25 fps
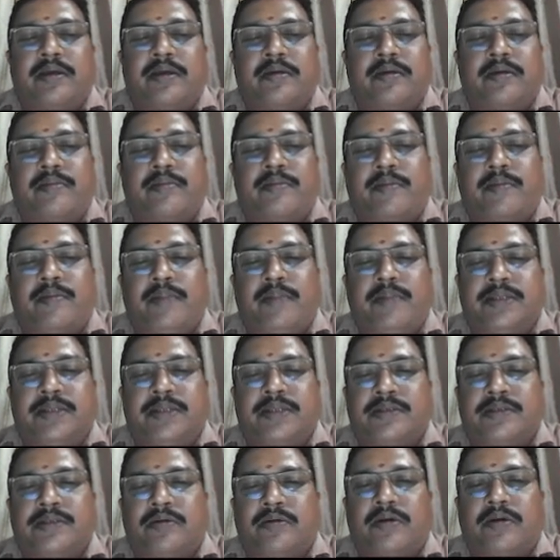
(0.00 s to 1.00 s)

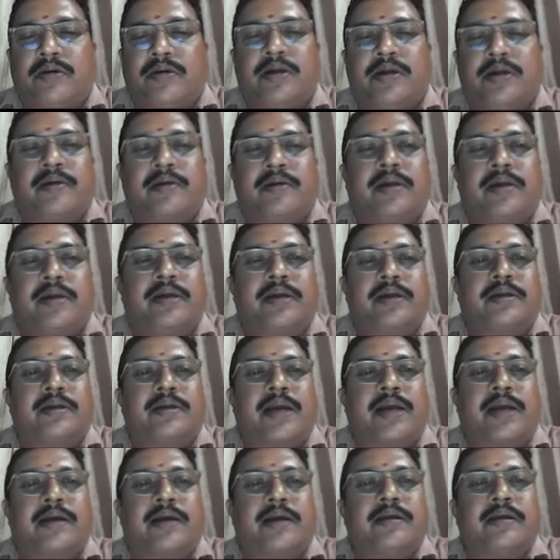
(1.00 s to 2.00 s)
published or
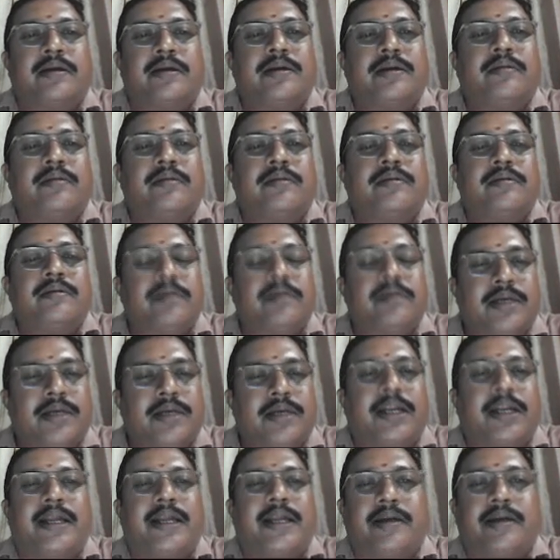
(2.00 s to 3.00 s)

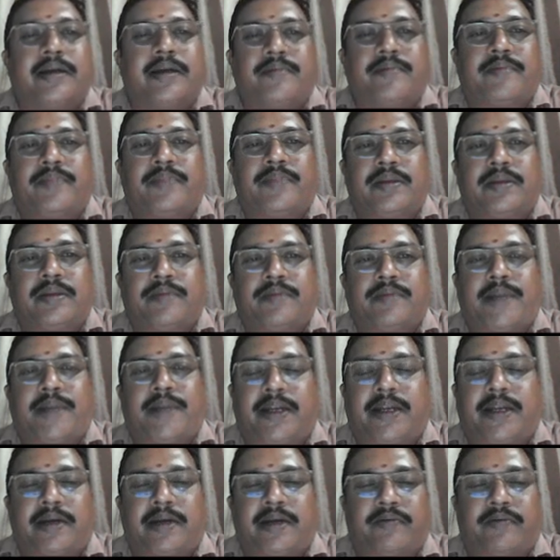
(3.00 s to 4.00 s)
declared
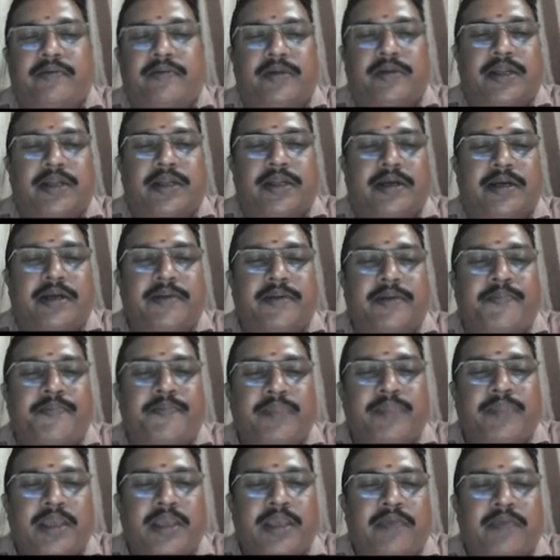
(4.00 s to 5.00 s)
patent for that.
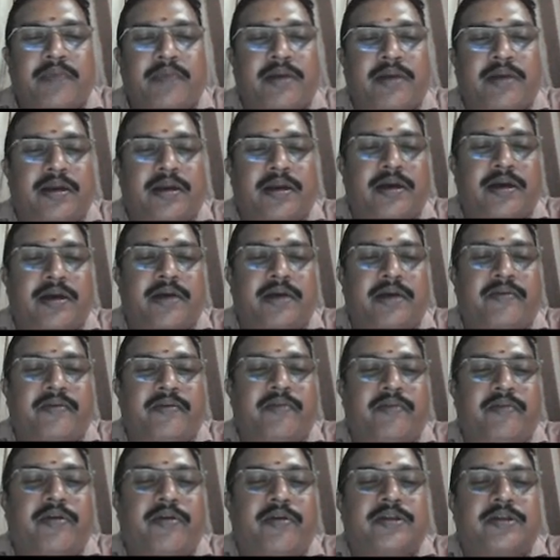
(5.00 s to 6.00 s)
Even
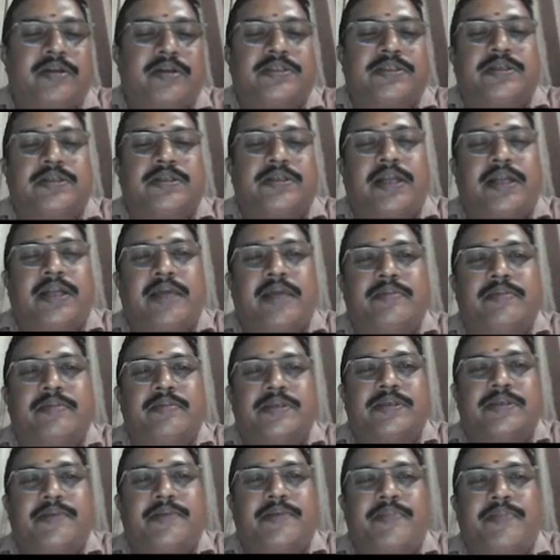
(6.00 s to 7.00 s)
frivolous
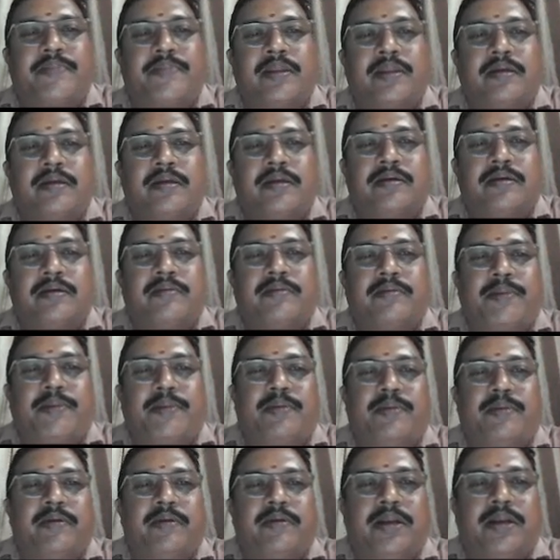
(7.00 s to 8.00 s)
claims,
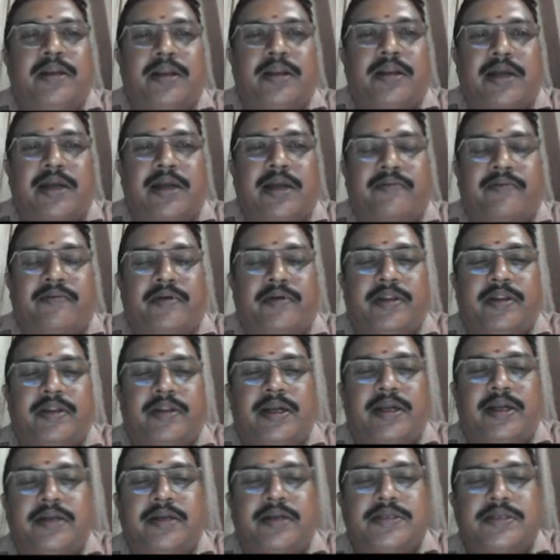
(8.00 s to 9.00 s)
people will laugh on
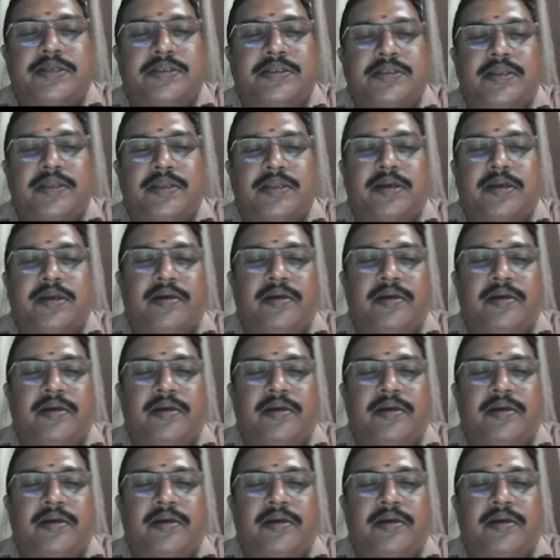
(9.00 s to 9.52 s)
that. Such thing